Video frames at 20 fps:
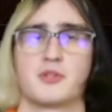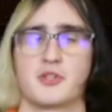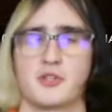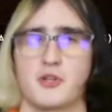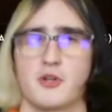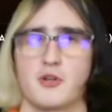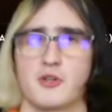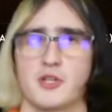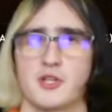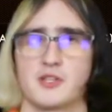the
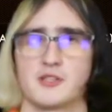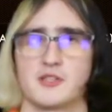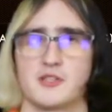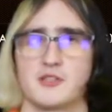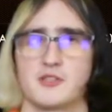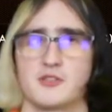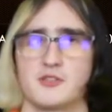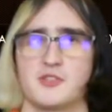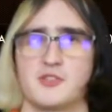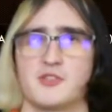codex
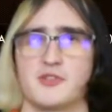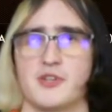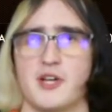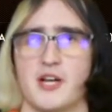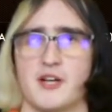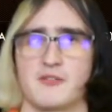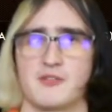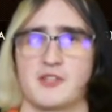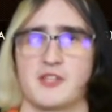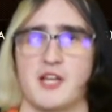entries, you'll
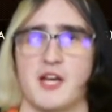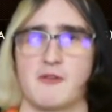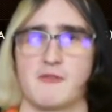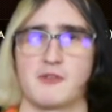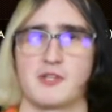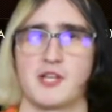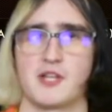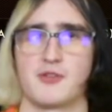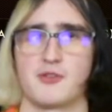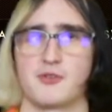have to
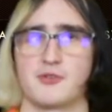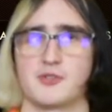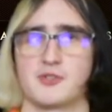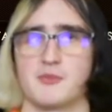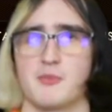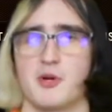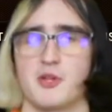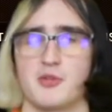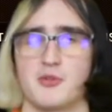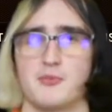navigate through
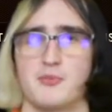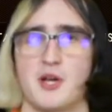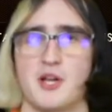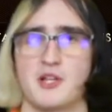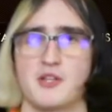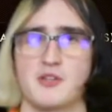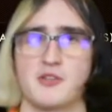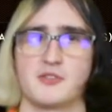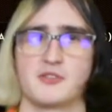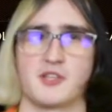some other
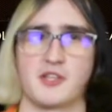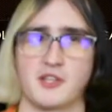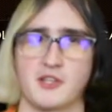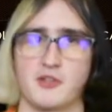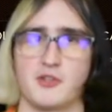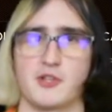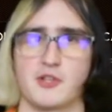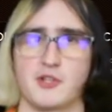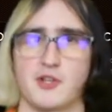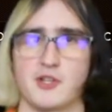menus and
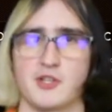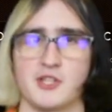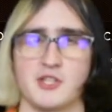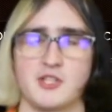click on